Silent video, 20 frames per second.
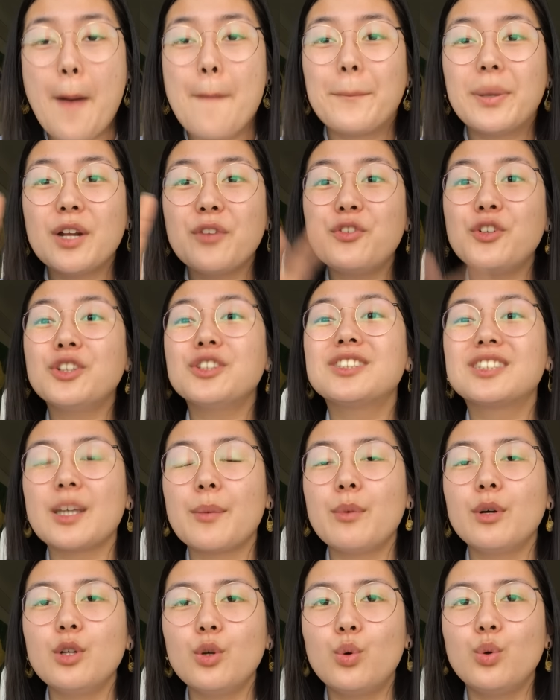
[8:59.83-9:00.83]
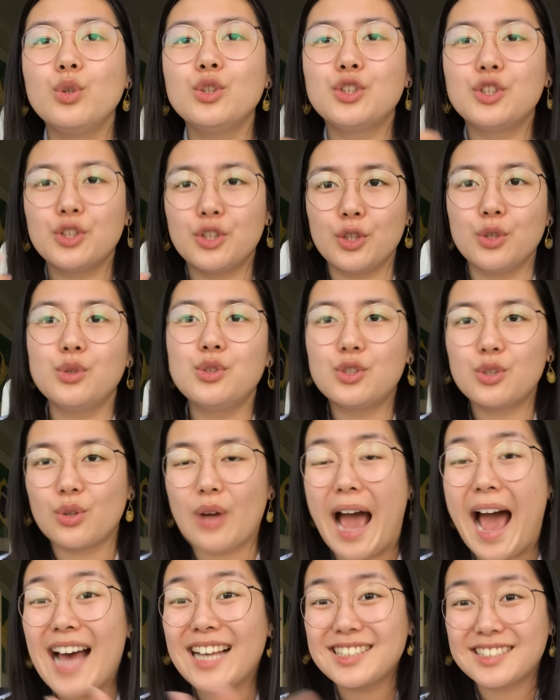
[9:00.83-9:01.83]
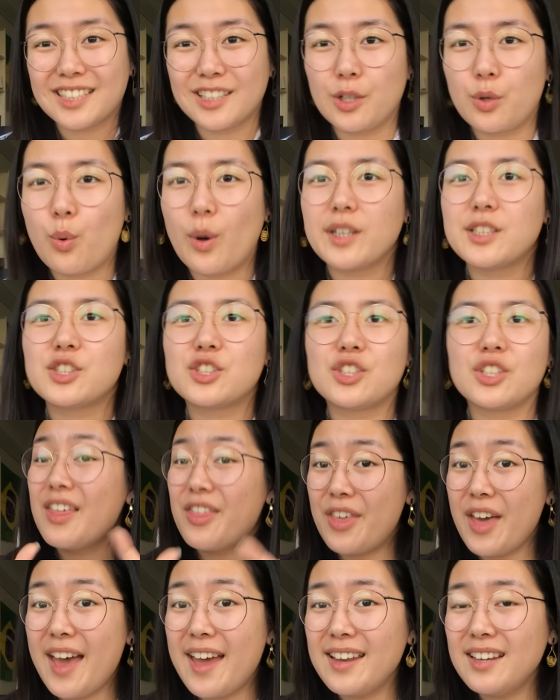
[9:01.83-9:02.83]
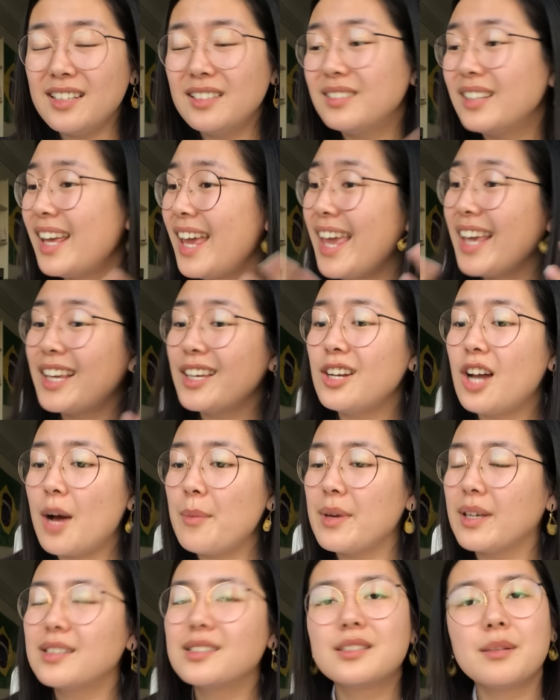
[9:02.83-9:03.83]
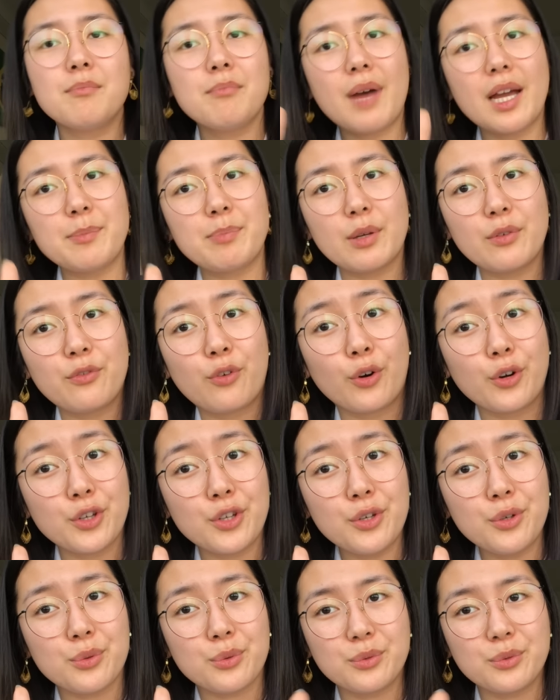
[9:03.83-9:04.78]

but if you're someone who's used to asking questions, then economics might be for you.